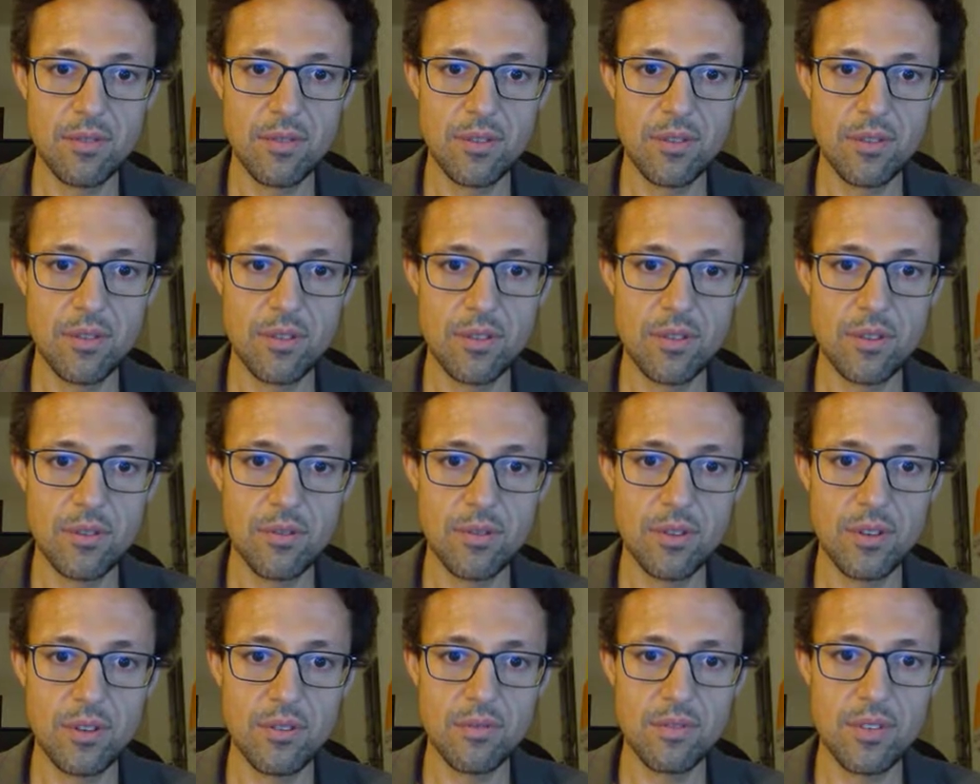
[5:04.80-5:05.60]
course
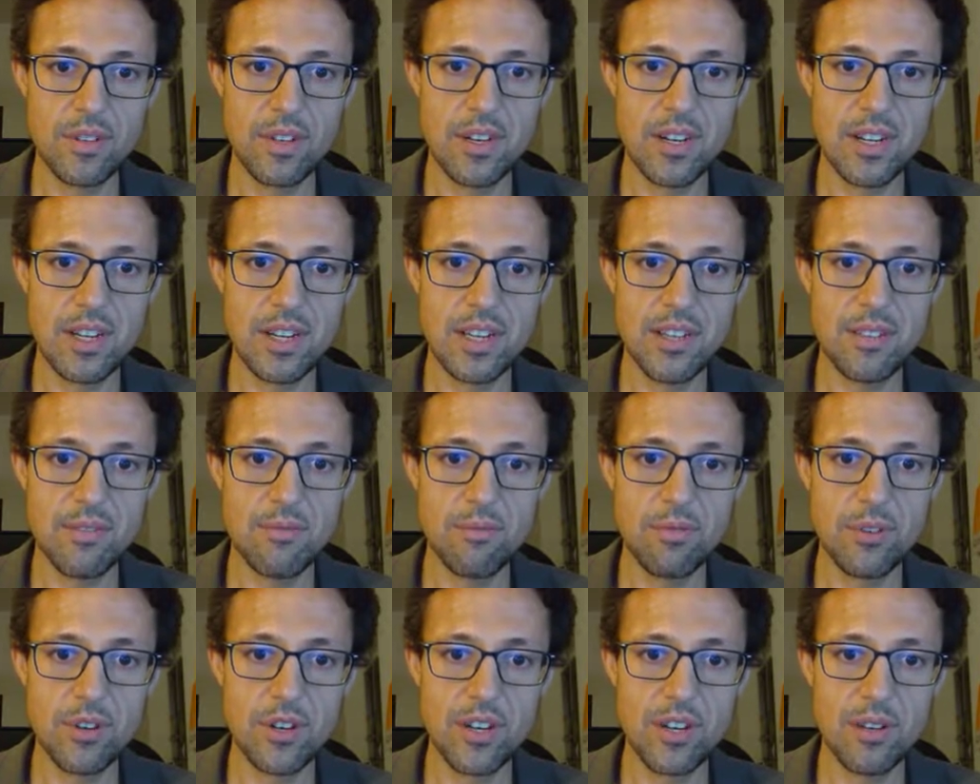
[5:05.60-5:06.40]
you have the
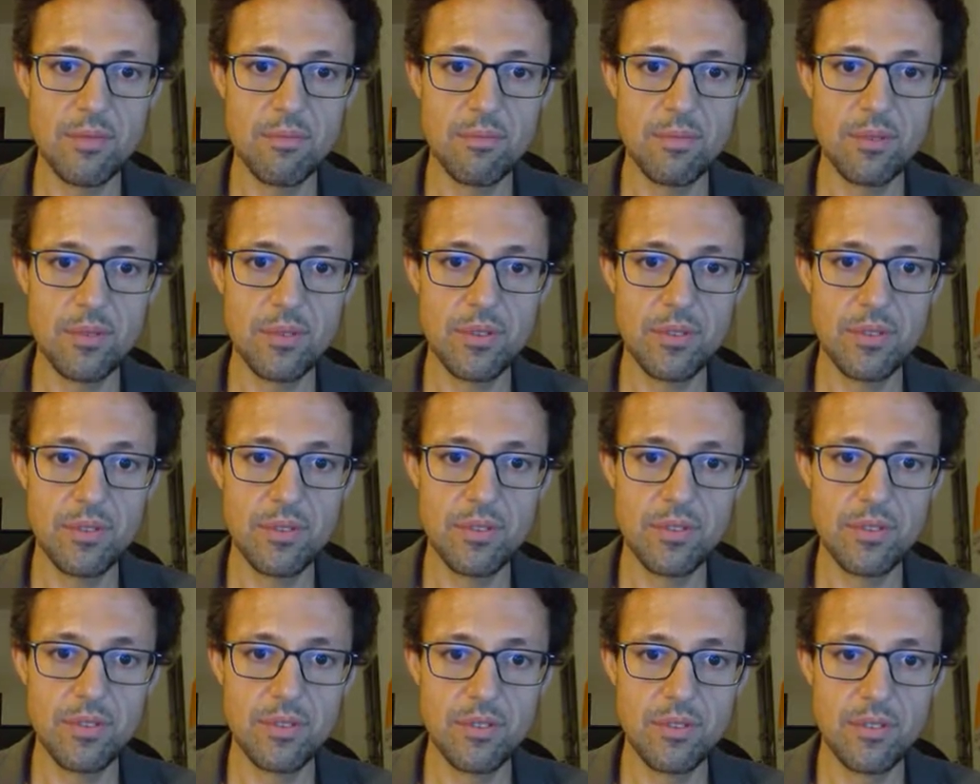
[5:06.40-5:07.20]
line wrap.
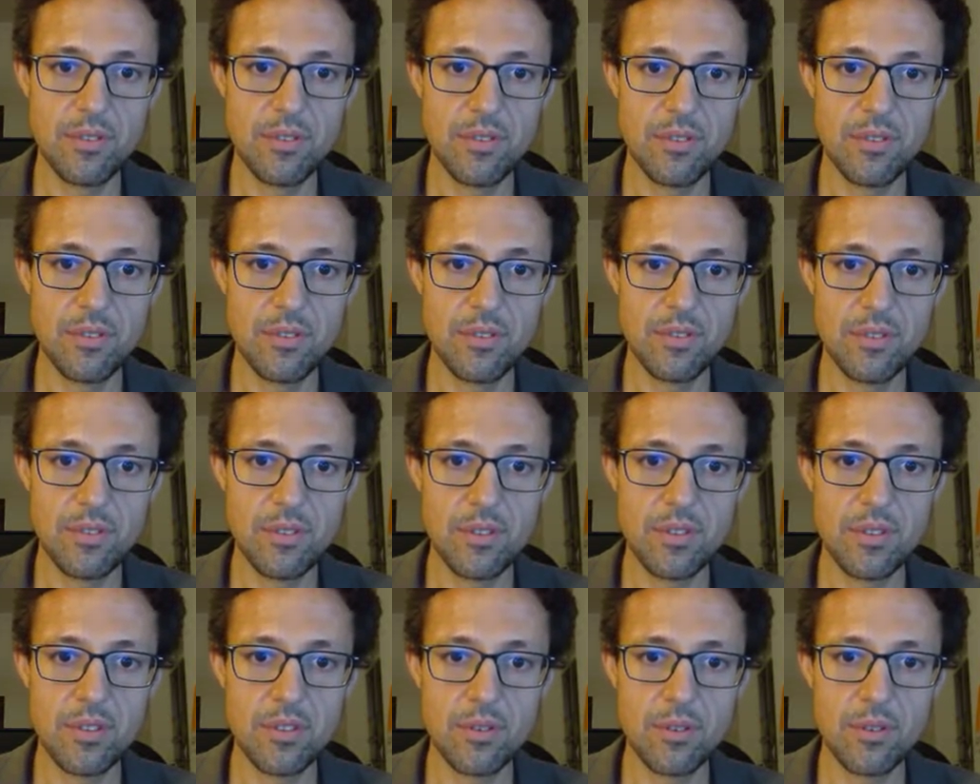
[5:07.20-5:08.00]

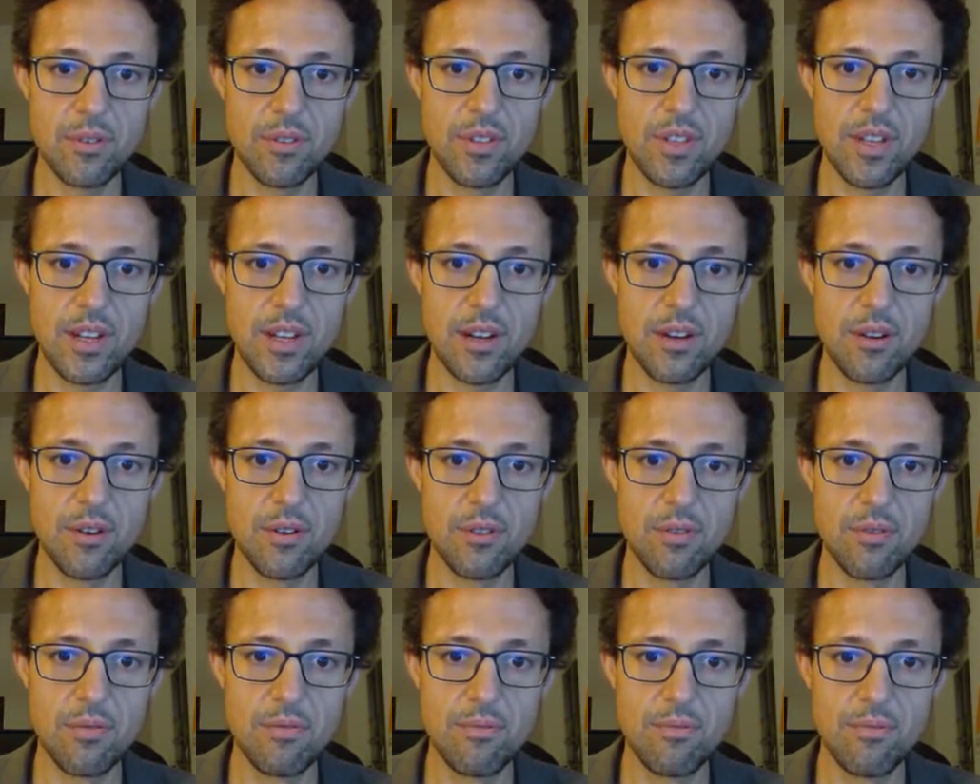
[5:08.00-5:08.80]
So
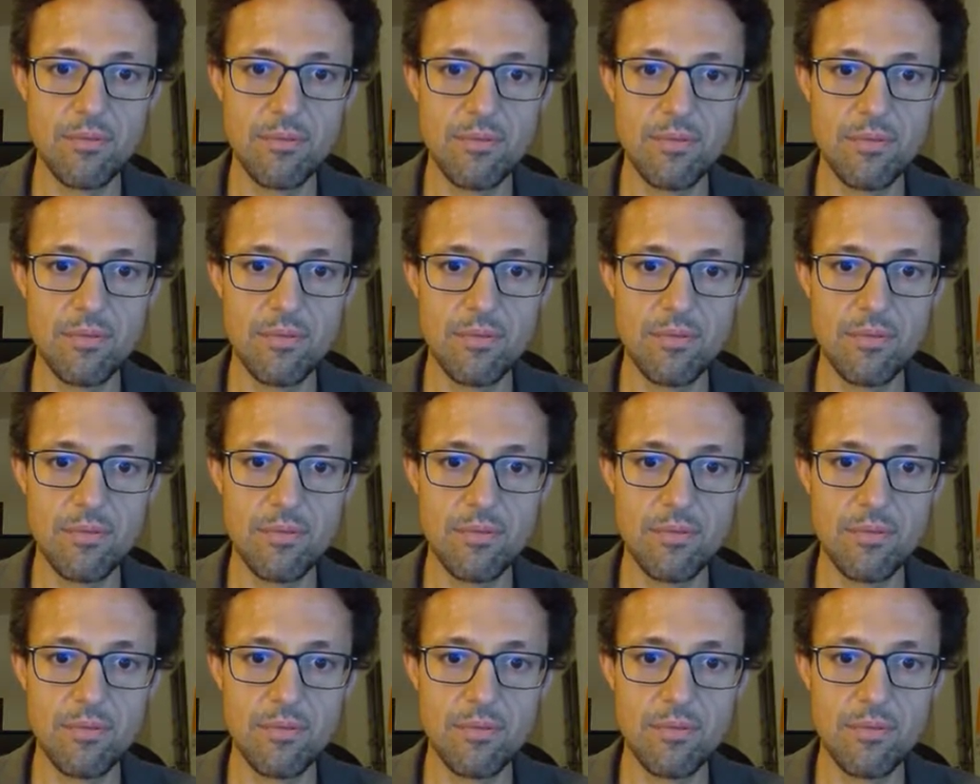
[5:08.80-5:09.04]
now